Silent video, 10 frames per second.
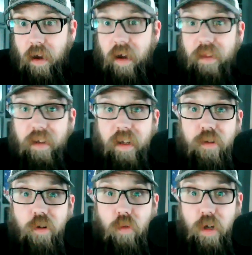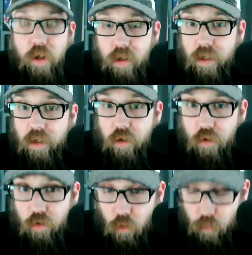I think it's egregiously
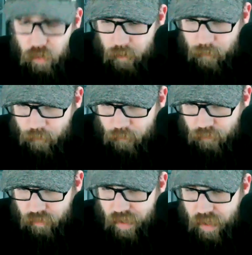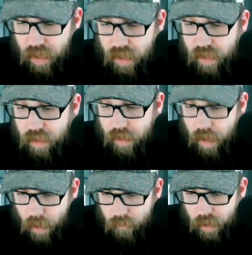stupid to
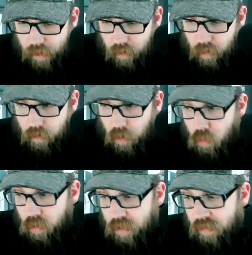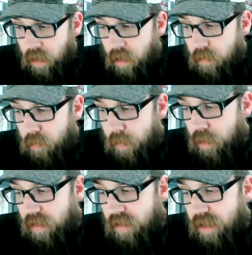have that clock only there,
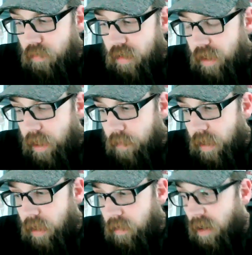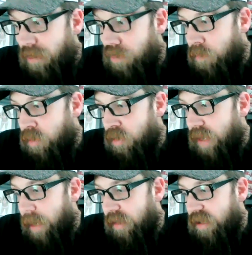especially as I said, was to keep, cars from just
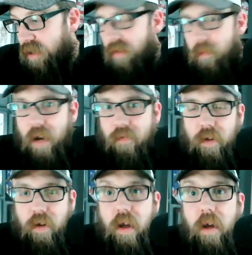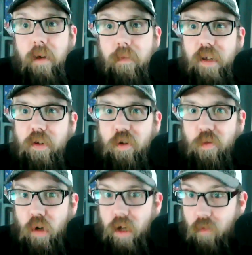taping stuff up and having pieces of
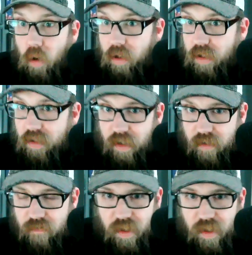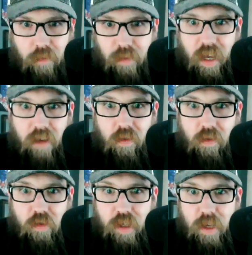debris everywhere because they could fix something mechanical
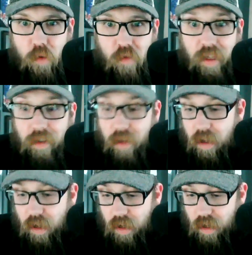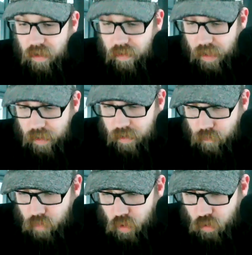and just keep moving. That's
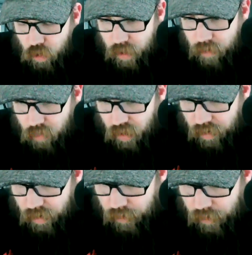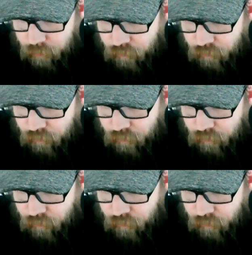some bullshit, but I'm